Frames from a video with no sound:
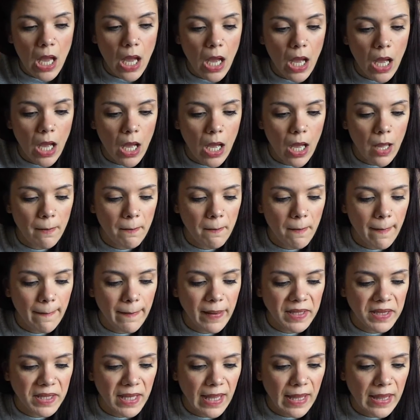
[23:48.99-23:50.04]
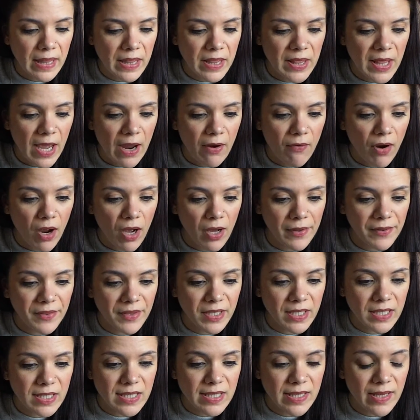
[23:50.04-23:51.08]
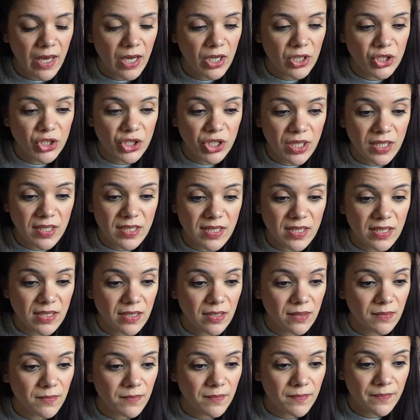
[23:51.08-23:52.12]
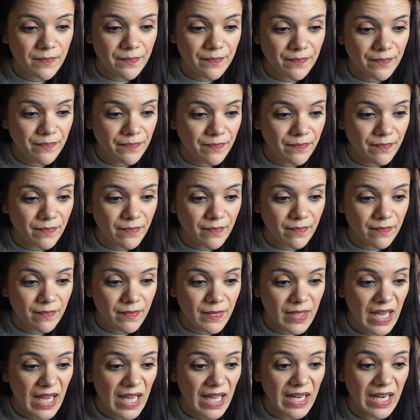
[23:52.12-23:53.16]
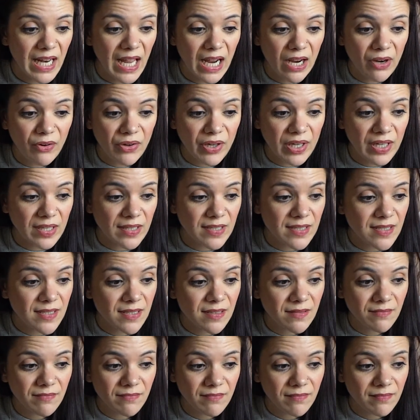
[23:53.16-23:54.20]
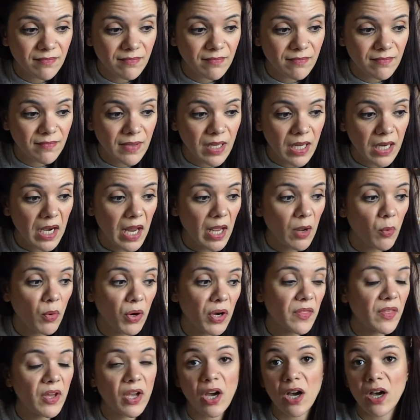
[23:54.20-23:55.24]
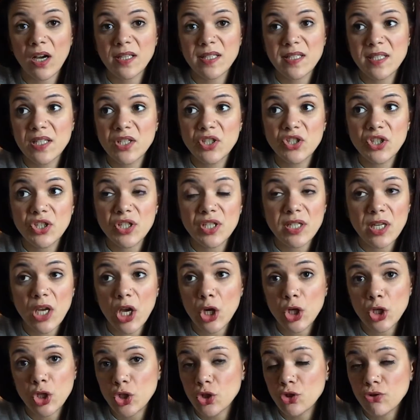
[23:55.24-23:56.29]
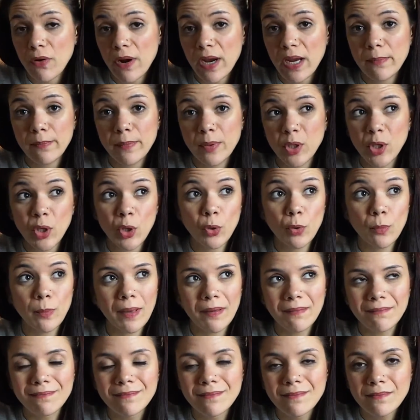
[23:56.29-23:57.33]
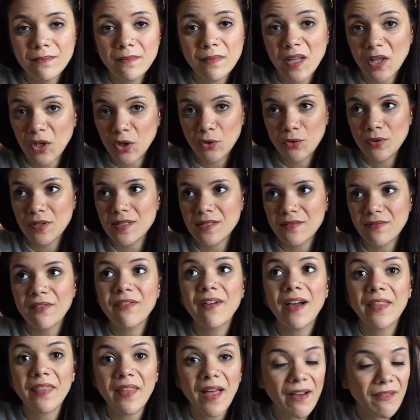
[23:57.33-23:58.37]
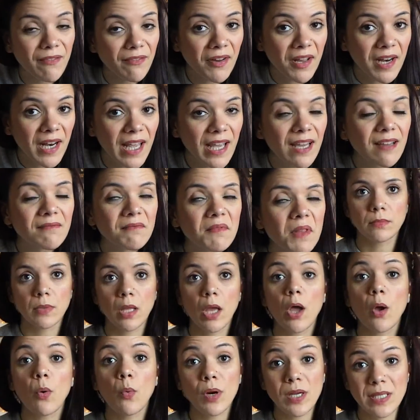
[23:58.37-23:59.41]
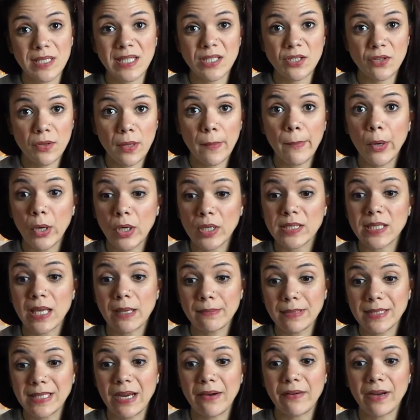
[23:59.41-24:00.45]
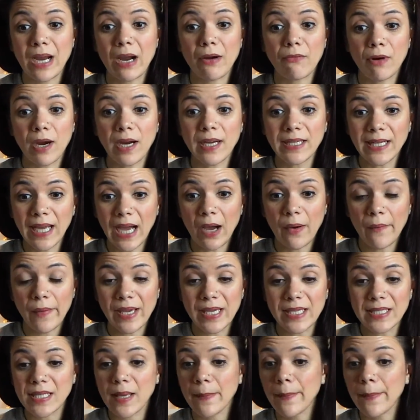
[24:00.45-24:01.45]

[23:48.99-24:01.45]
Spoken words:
but then there are others that are just hilarious. Like one of the cards is just a stray pube. Now who doesn't find that funny? What it says on the box that I'm staring at right now is